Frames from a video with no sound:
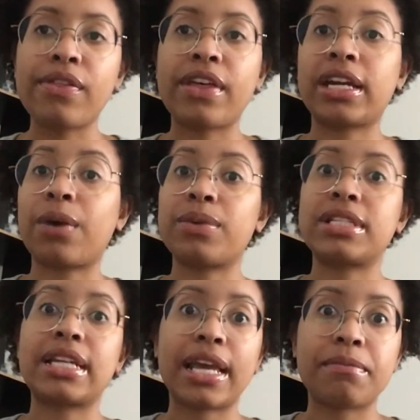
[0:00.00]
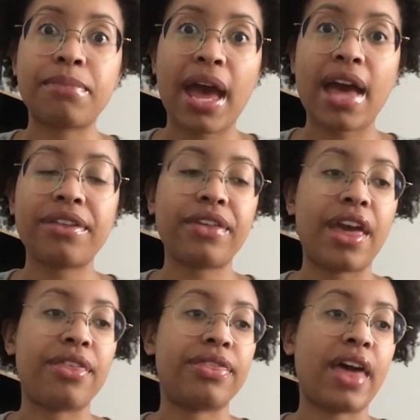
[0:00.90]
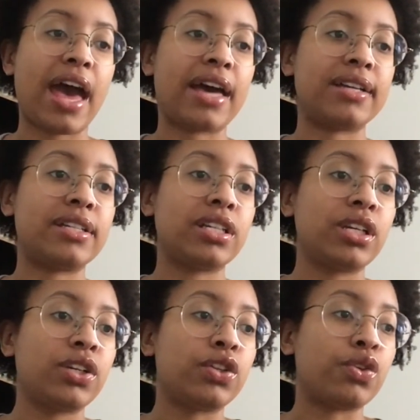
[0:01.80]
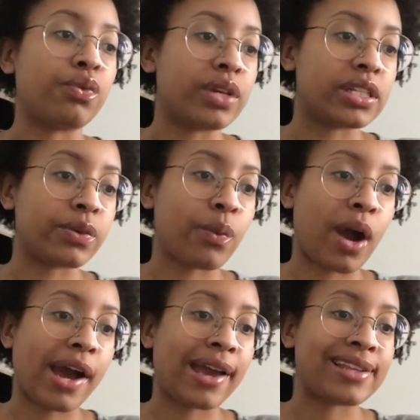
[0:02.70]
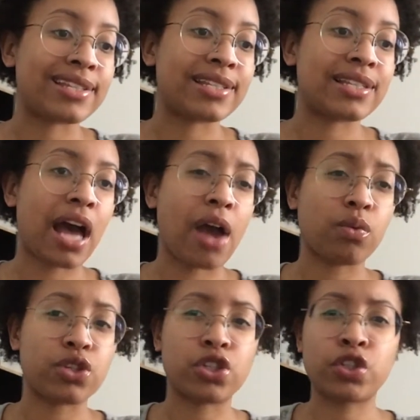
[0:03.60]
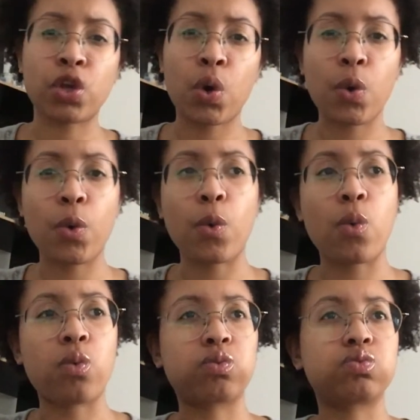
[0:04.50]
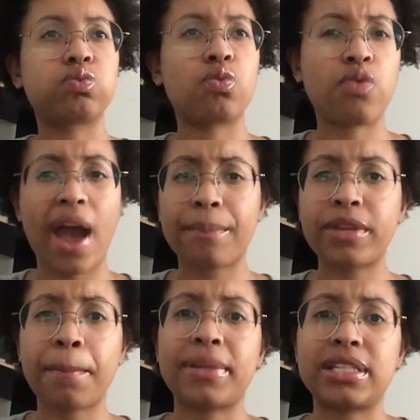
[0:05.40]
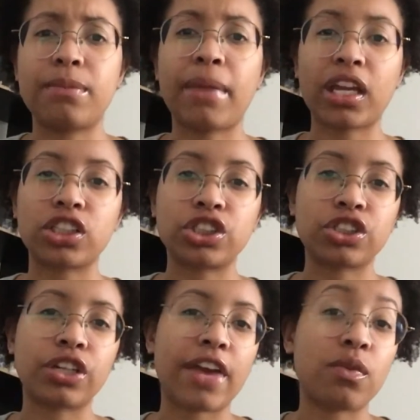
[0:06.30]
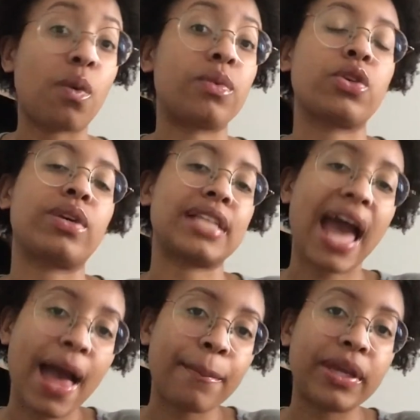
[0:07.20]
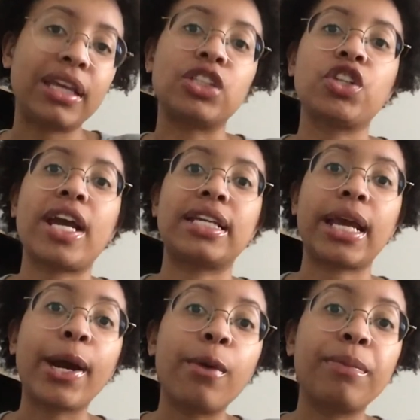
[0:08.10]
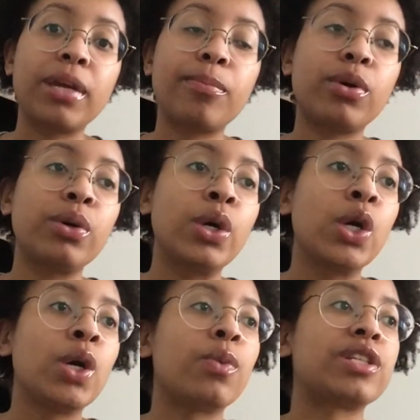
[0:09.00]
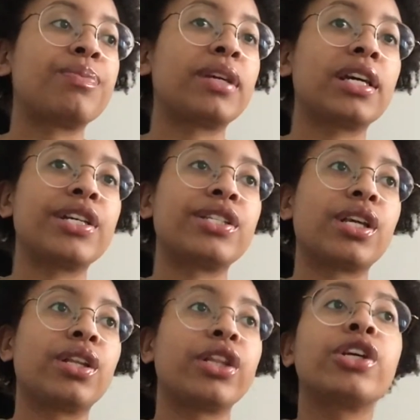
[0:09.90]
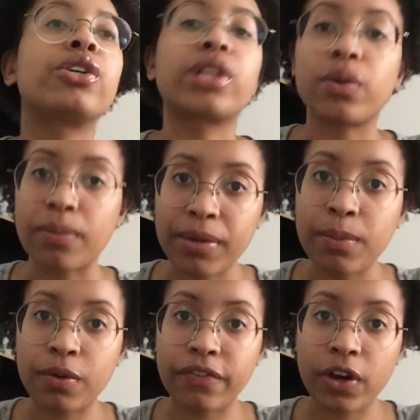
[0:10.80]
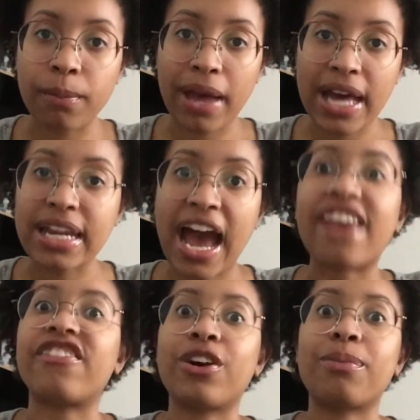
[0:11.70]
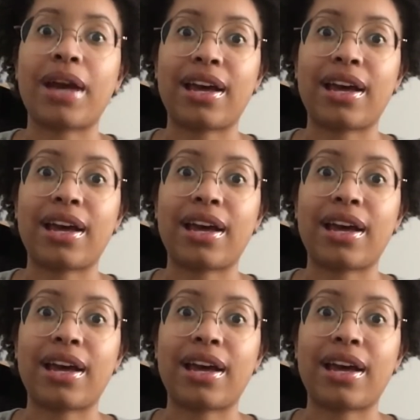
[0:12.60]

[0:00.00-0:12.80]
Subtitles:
that I was an empath, and that the reason why I was so wrapped up into making sure everyone was always happy and trying to help people was because literally when people felt bad, I felt bad.